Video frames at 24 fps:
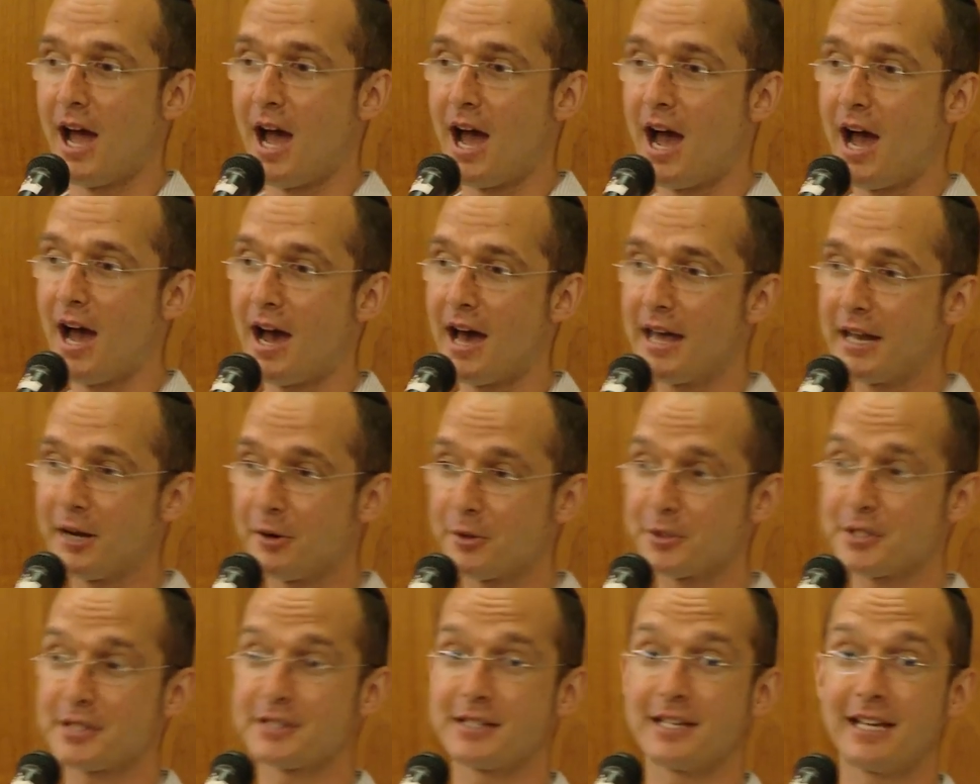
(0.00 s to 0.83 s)
And I'd
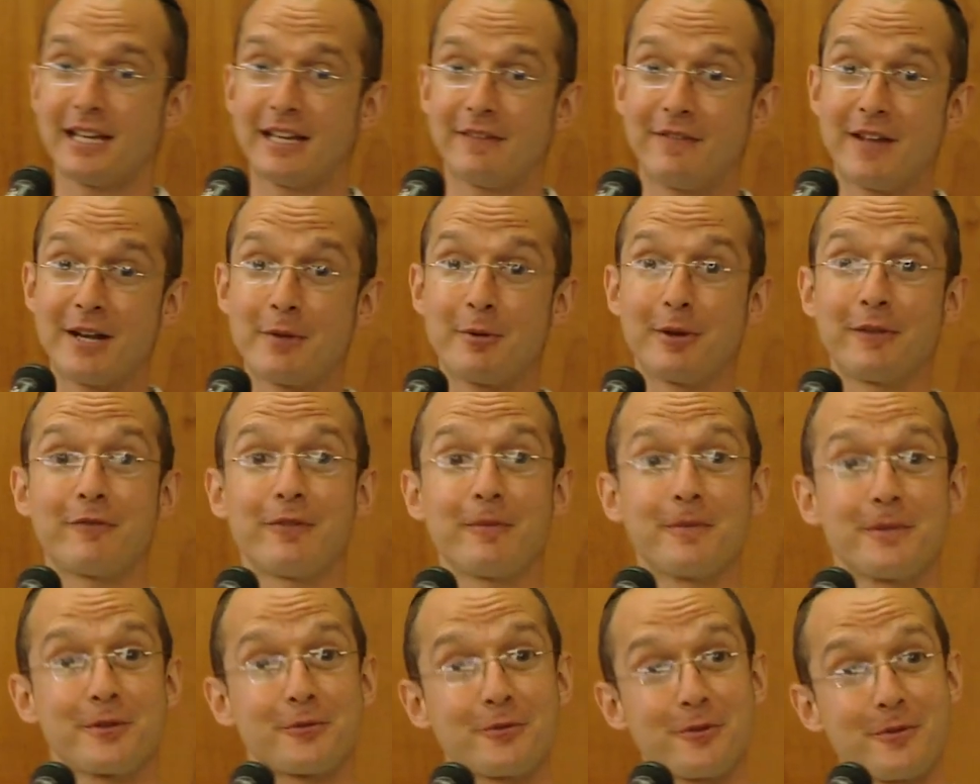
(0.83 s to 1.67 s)
also say if anyone
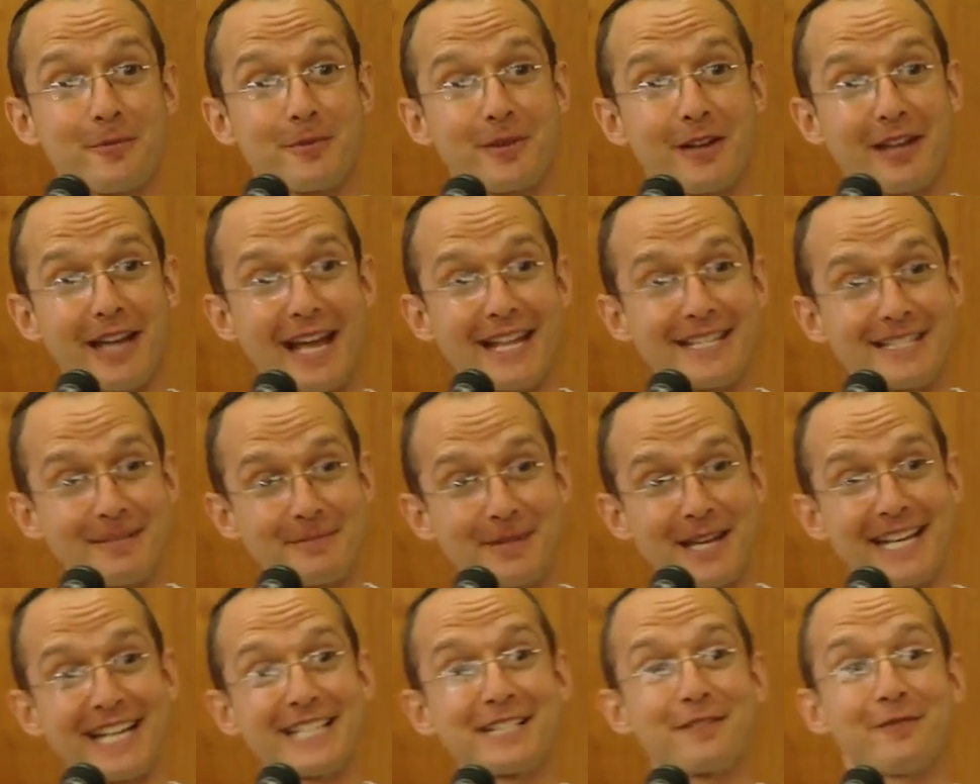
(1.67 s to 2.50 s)
from this room ends up
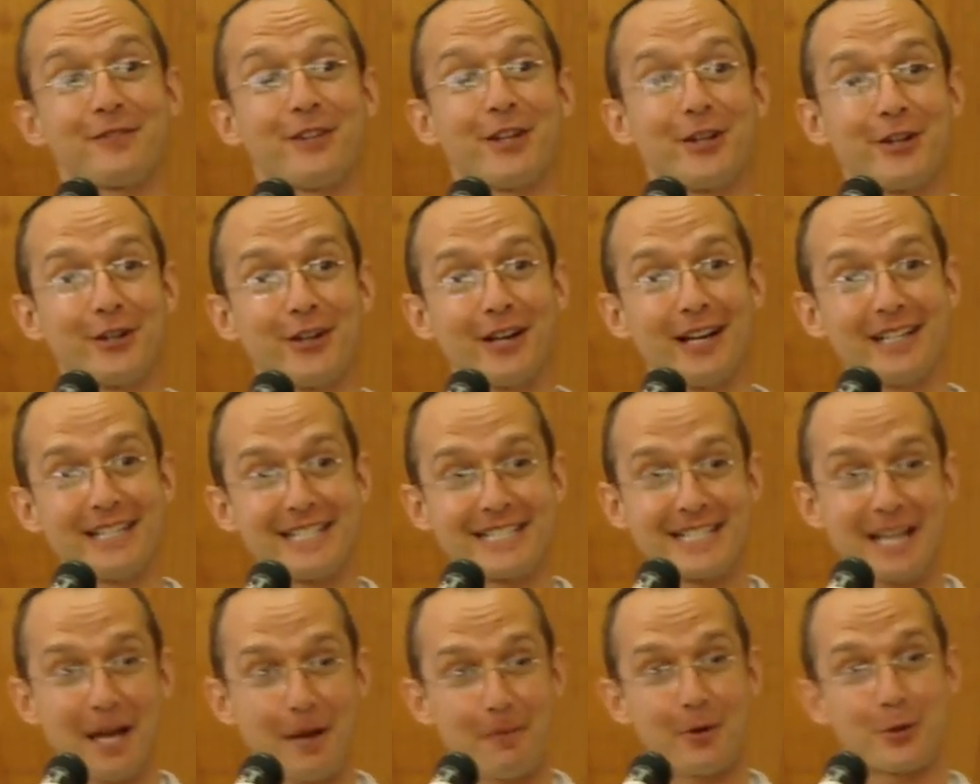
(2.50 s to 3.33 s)
getting into Flutter and
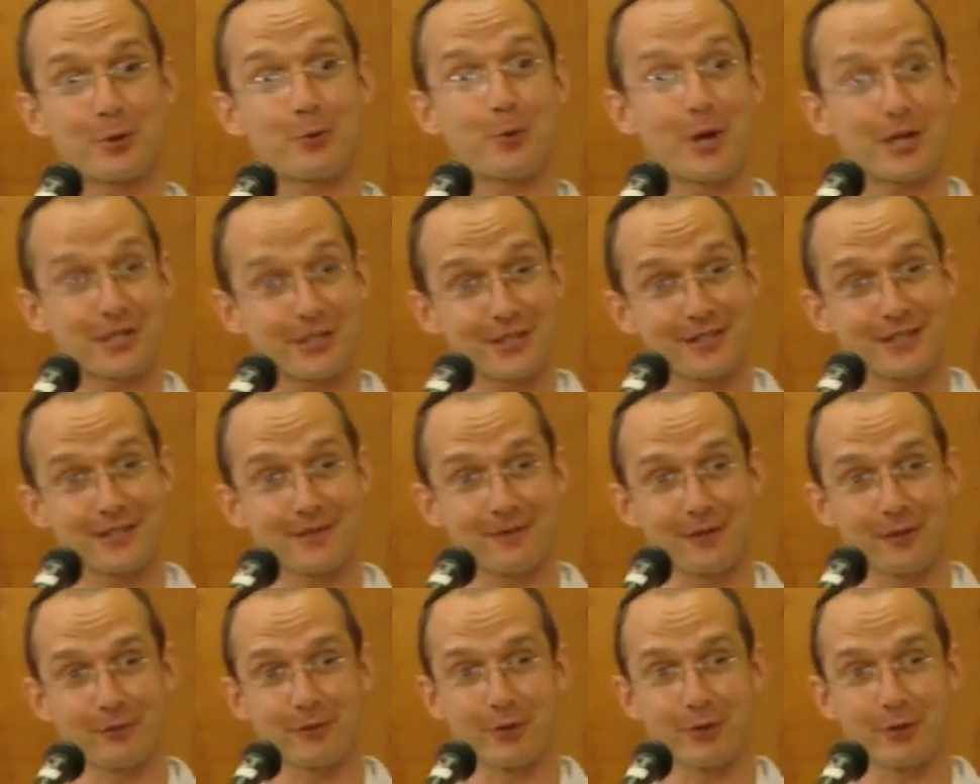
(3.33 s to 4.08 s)
needs help or has questions, feel